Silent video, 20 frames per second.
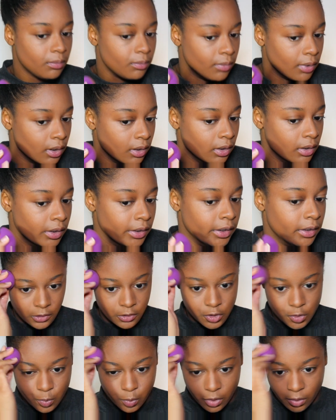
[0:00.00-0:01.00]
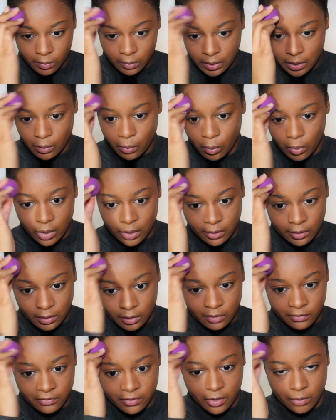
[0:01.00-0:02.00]
but it's probably one
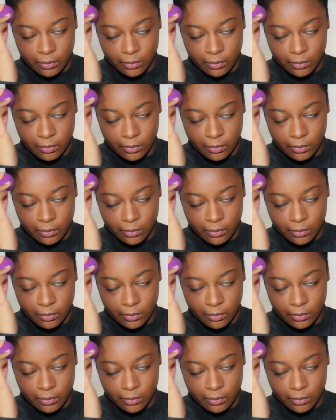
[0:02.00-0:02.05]
of